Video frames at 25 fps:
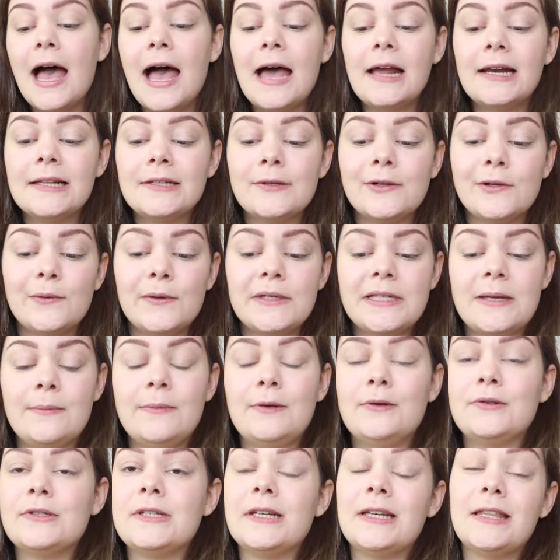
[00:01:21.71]
and as always
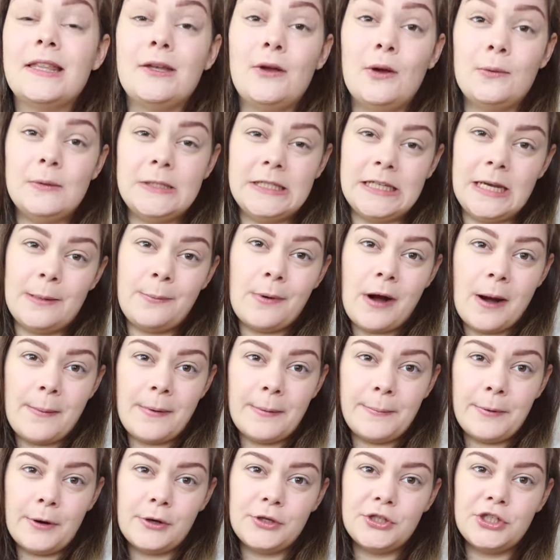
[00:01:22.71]
I'm using the Decay
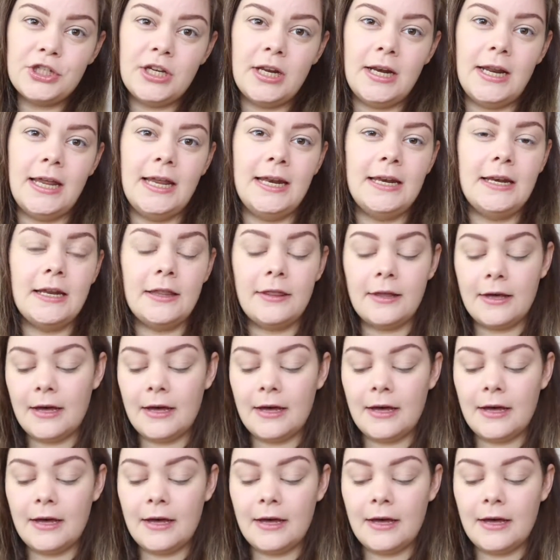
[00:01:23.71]
primer potion in